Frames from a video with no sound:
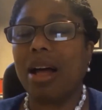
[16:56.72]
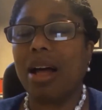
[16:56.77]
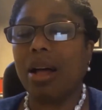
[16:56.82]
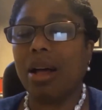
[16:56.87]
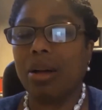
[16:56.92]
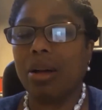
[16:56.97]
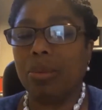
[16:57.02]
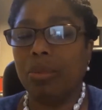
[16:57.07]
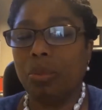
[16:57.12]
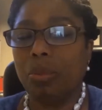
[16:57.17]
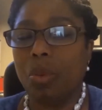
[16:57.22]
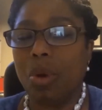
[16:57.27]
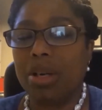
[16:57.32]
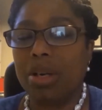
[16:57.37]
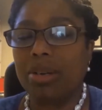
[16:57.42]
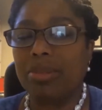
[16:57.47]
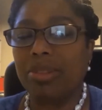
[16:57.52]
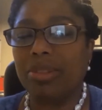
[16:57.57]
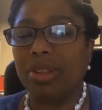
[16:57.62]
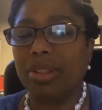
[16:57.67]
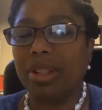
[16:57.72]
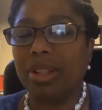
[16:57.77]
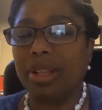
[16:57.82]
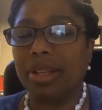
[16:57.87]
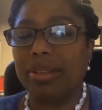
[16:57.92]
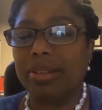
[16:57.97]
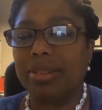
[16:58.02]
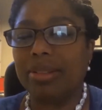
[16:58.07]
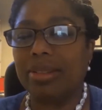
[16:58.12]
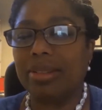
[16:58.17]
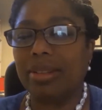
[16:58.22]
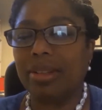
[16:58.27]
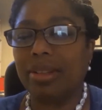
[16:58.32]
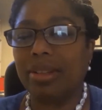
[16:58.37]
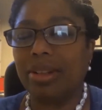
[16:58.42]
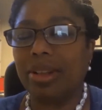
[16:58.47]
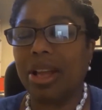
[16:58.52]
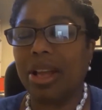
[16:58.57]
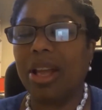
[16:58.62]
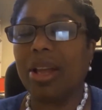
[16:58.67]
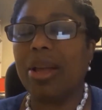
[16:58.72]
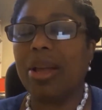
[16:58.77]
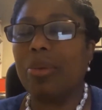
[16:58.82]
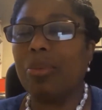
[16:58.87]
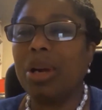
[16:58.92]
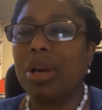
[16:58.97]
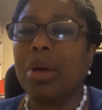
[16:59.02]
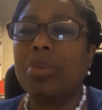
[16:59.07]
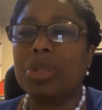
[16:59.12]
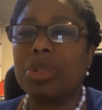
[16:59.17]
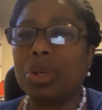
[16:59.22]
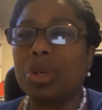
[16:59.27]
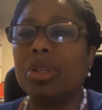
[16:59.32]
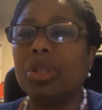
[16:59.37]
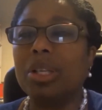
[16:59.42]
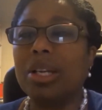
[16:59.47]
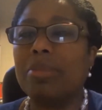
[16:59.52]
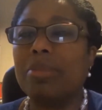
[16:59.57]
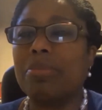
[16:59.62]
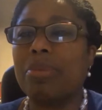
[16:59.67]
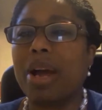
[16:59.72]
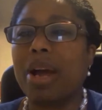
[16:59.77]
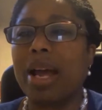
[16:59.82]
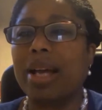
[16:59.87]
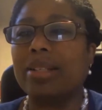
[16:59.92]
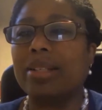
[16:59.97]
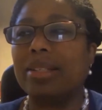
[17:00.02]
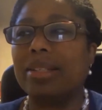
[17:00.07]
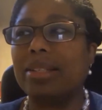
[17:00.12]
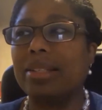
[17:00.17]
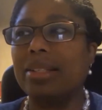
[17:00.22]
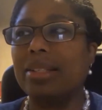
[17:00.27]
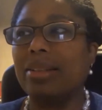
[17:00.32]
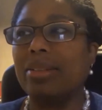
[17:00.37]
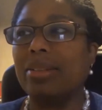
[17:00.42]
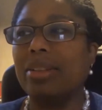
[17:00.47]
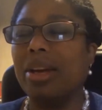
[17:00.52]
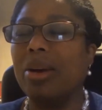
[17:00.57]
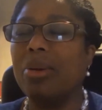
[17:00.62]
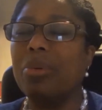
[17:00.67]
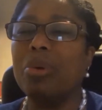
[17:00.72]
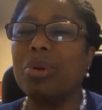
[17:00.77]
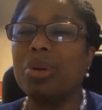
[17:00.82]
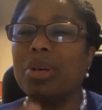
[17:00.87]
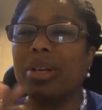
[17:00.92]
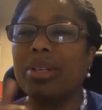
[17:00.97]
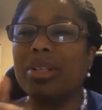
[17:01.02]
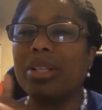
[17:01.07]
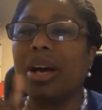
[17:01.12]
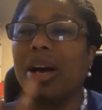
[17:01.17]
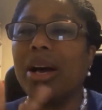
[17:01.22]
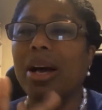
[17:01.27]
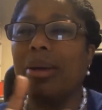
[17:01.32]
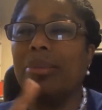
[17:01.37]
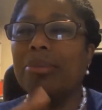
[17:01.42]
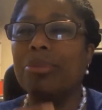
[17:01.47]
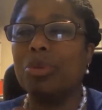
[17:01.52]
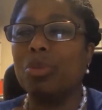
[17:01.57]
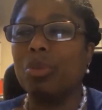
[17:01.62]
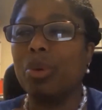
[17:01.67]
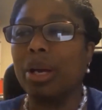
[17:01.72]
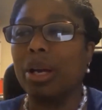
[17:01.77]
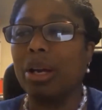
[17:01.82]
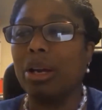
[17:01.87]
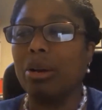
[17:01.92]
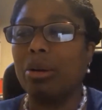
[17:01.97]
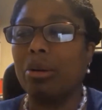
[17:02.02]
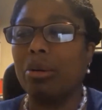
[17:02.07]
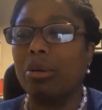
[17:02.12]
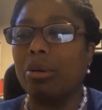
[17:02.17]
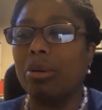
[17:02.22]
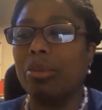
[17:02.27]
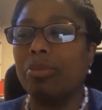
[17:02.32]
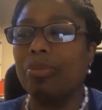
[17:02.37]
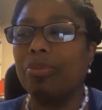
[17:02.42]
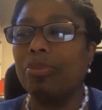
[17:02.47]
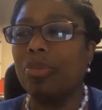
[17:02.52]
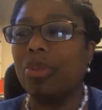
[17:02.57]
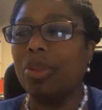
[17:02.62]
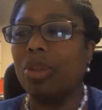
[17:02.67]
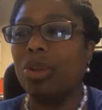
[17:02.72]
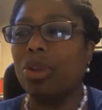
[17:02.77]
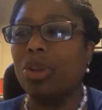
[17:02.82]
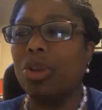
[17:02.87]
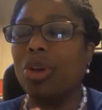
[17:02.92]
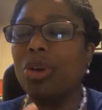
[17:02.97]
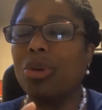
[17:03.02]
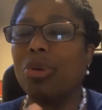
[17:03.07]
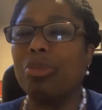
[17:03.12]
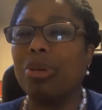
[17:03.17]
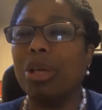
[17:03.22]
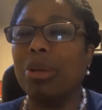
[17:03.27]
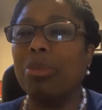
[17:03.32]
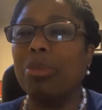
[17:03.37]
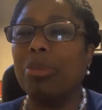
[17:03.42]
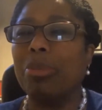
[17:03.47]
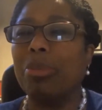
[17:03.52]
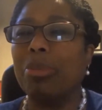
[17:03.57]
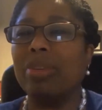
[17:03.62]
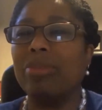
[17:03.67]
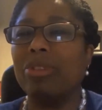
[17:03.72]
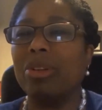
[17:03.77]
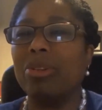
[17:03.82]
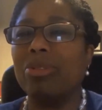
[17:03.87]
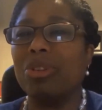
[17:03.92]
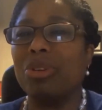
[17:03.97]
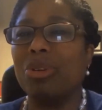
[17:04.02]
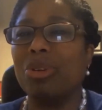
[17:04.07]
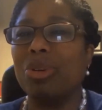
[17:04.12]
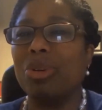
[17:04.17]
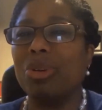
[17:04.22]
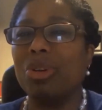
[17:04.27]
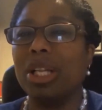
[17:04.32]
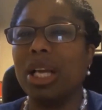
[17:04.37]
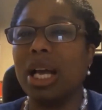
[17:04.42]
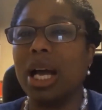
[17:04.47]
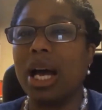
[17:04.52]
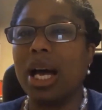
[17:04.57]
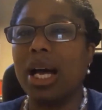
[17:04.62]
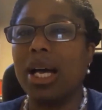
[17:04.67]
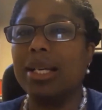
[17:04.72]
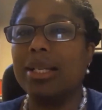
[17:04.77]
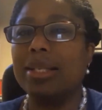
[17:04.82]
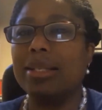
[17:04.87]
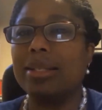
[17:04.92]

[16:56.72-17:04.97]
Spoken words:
one of the things, when I was early in practice, there were times where people give you a few googly eyes